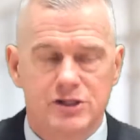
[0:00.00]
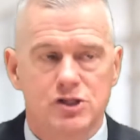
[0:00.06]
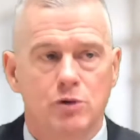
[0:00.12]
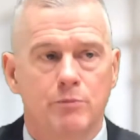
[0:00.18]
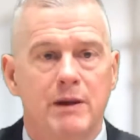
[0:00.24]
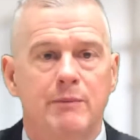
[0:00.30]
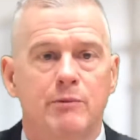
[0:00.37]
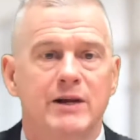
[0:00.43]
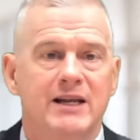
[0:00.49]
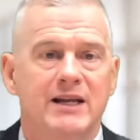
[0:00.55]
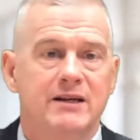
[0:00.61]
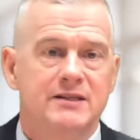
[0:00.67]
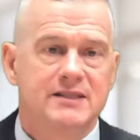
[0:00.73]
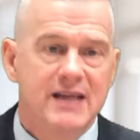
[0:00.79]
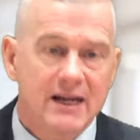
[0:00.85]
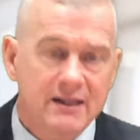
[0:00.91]
So maybe we
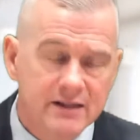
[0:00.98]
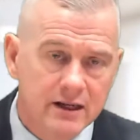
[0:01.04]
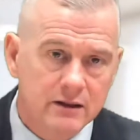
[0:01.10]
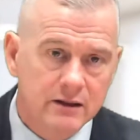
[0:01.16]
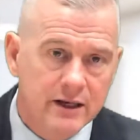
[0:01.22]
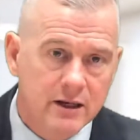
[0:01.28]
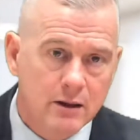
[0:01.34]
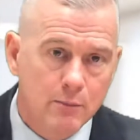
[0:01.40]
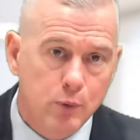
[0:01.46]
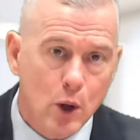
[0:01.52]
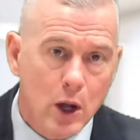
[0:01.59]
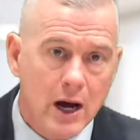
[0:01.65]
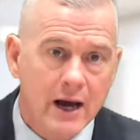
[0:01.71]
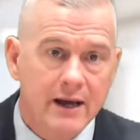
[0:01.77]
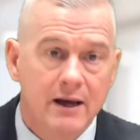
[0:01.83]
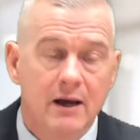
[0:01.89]
didn't technically
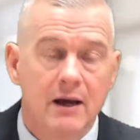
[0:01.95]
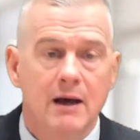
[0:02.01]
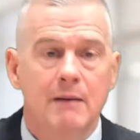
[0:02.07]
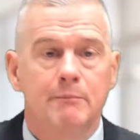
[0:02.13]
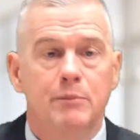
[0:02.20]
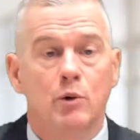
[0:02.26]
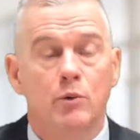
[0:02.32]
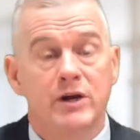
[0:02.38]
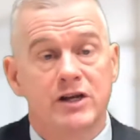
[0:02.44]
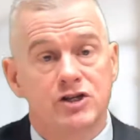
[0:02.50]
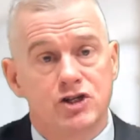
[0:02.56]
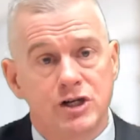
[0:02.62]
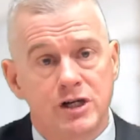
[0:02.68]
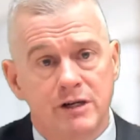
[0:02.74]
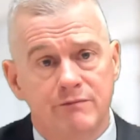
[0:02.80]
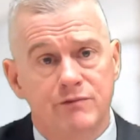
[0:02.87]
comply, but we
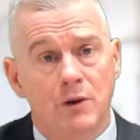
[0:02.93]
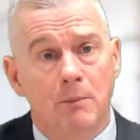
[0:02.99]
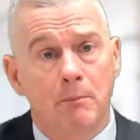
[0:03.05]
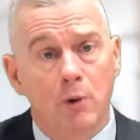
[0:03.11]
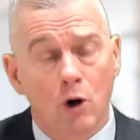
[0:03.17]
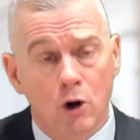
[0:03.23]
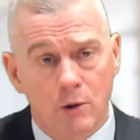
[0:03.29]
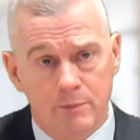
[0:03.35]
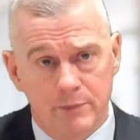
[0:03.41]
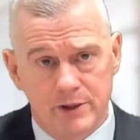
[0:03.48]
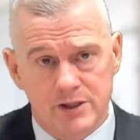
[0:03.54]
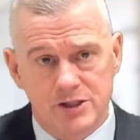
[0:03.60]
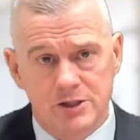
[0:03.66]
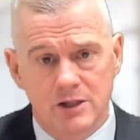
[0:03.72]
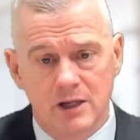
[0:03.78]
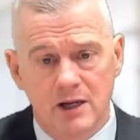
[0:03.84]
achieved the
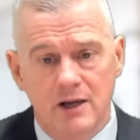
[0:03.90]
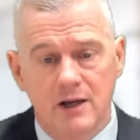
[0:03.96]
purpose.